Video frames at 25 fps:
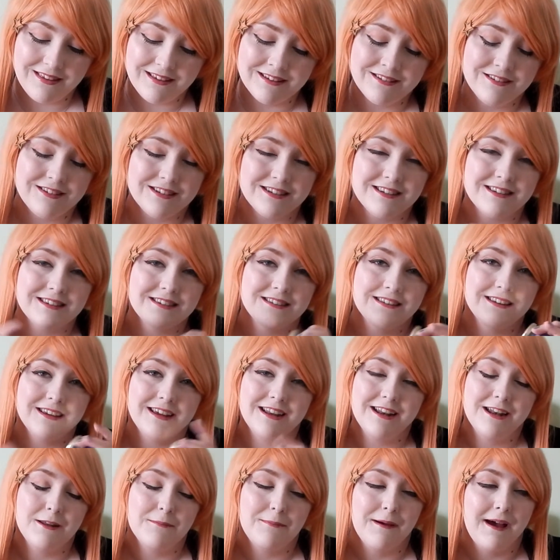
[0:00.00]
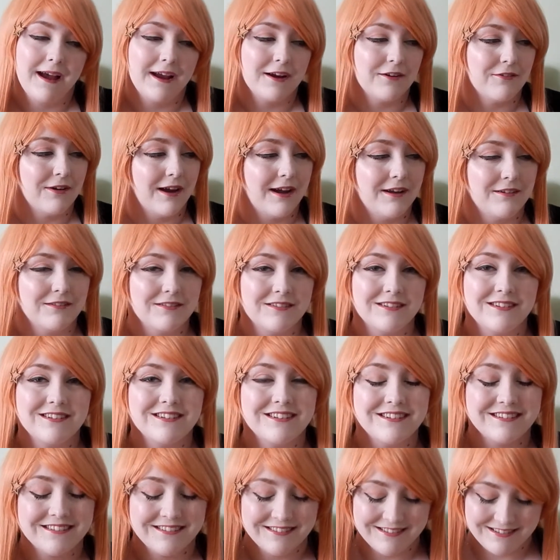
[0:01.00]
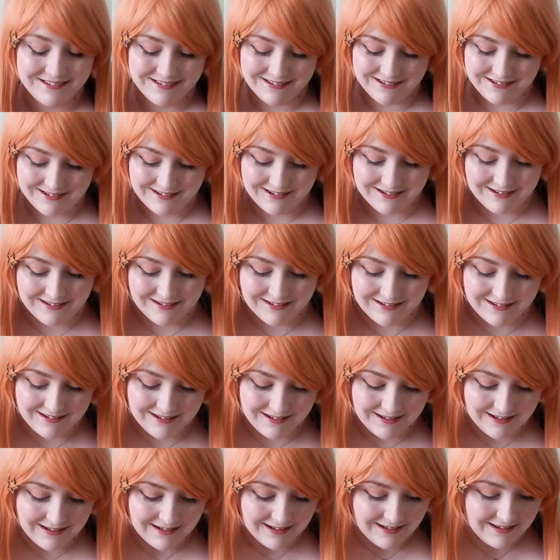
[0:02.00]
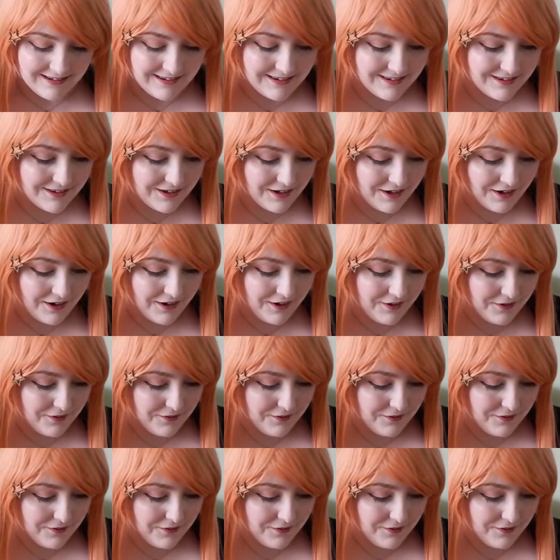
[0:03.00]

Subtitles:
just in the background. So,